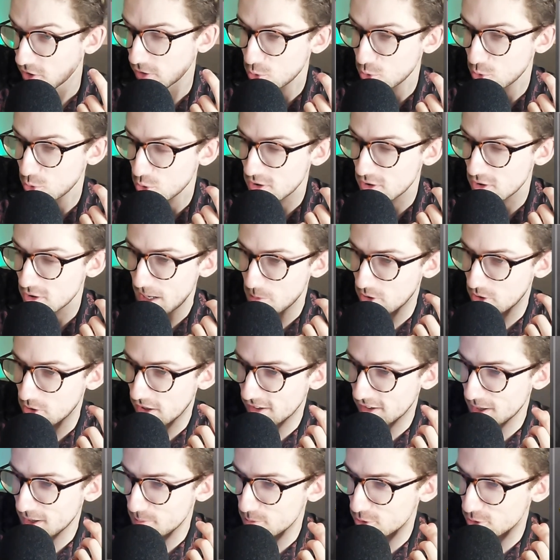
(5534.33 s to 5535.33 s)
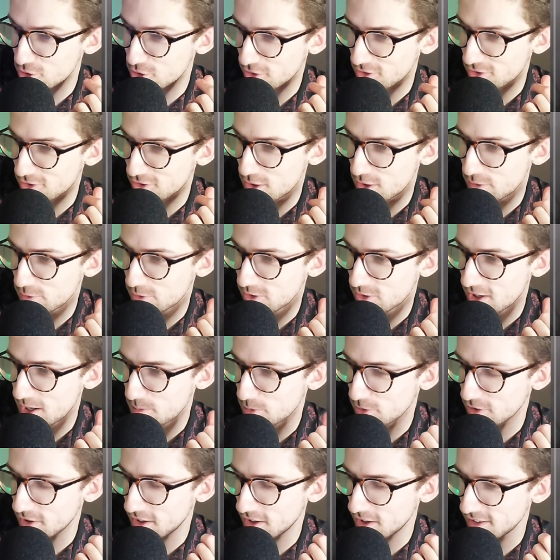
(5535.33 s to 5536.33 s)
some good camera shots here of Sam
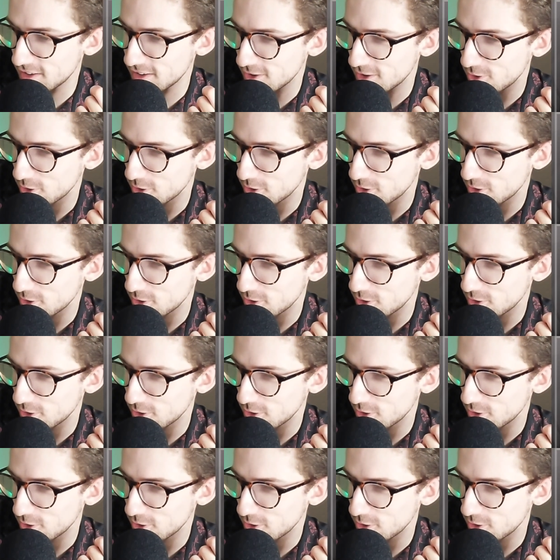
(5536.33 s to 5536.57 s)
Sutton and the